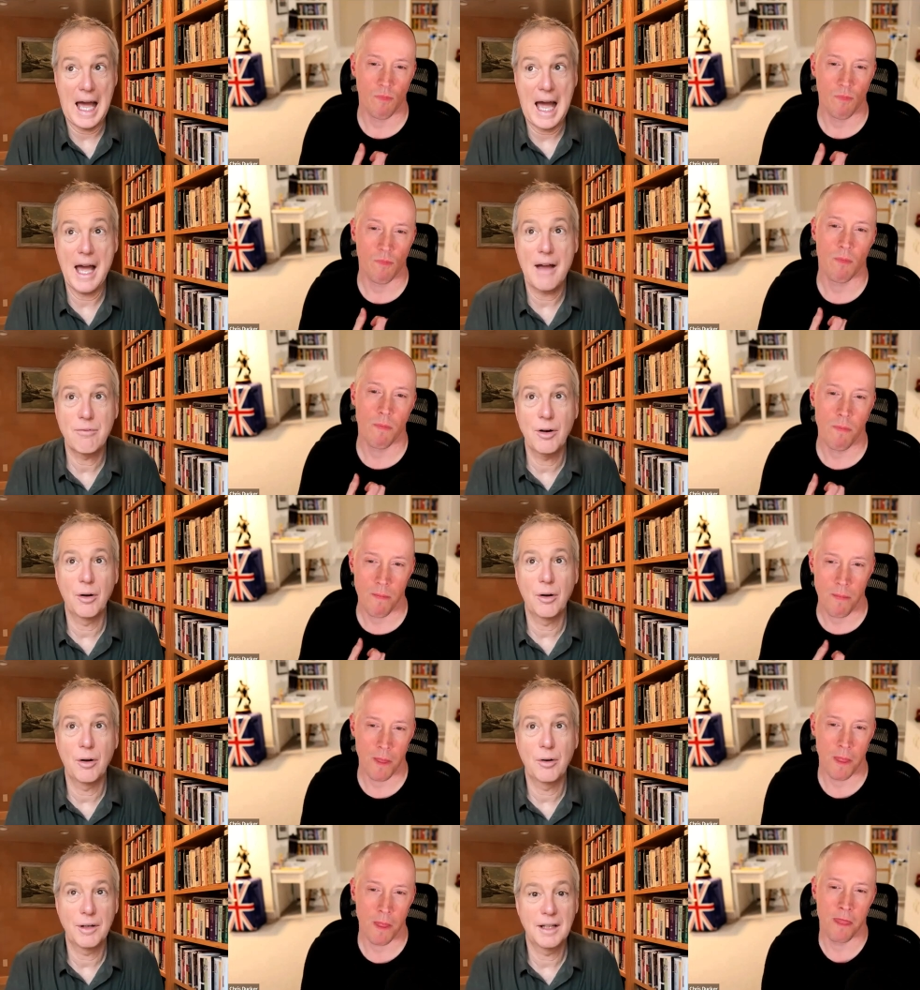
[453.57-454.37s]
Speaker 1: I wrote
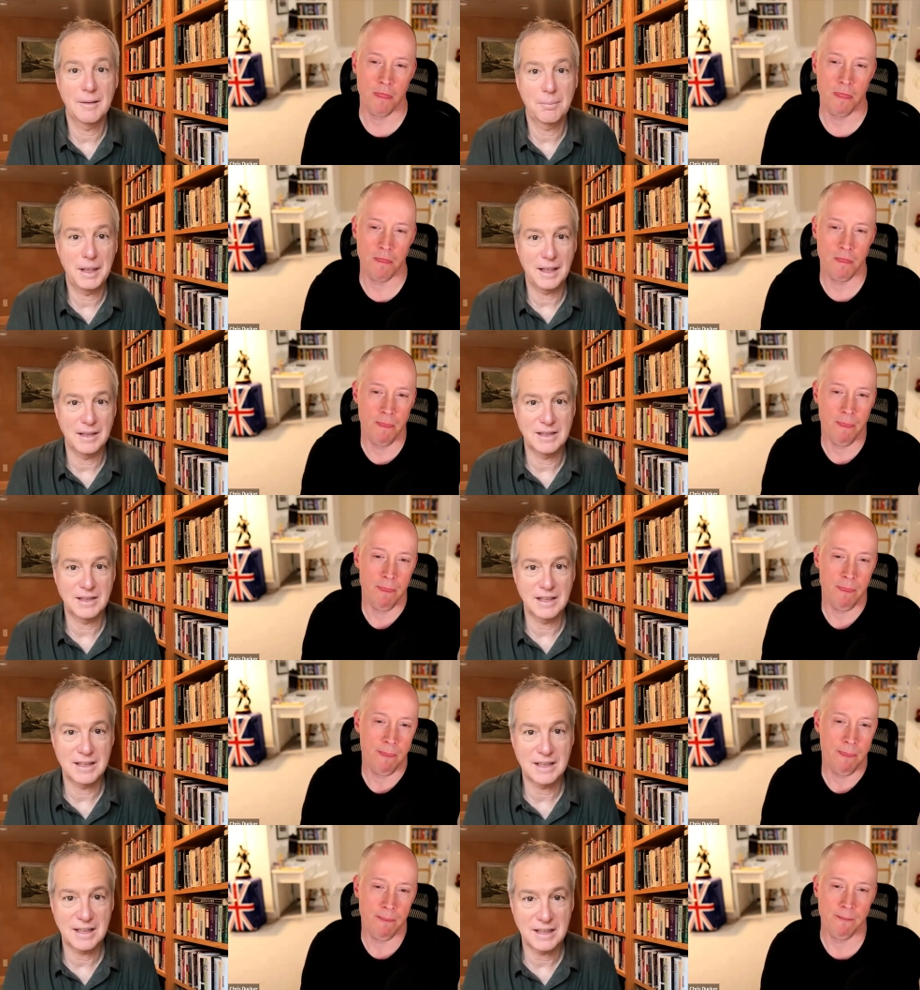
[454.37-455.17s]
it because
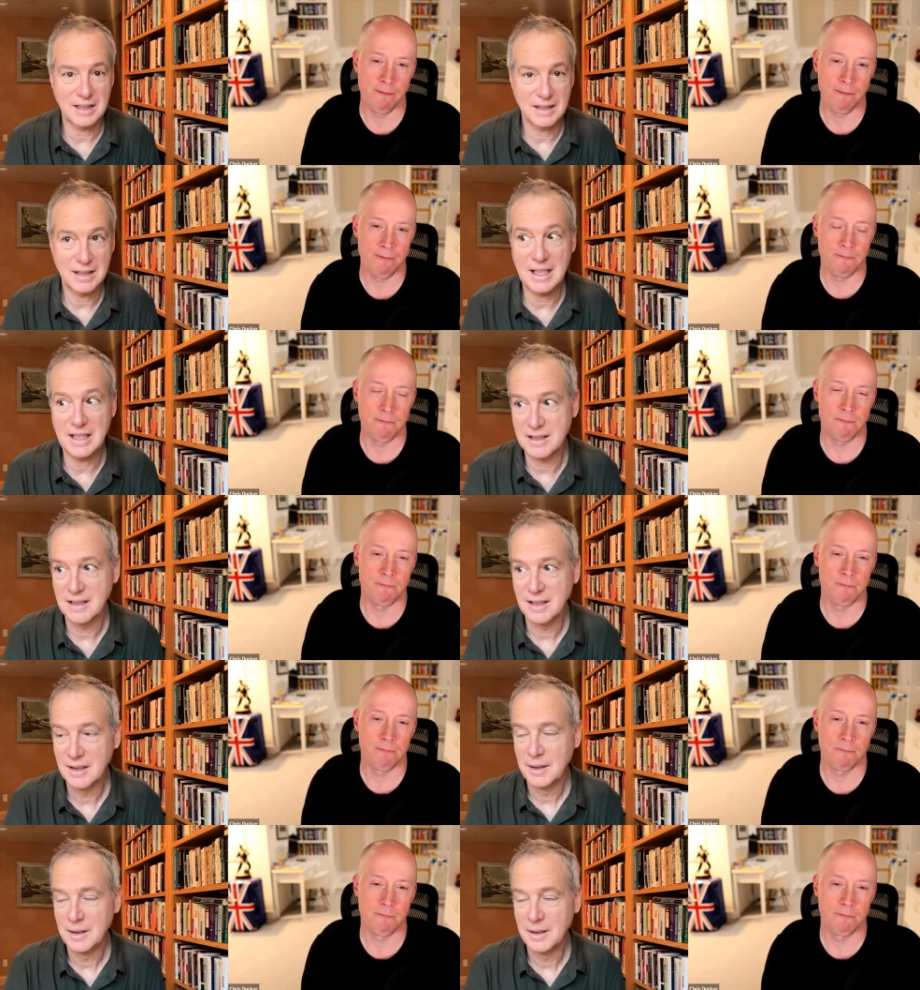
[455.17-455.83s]
it's, it's,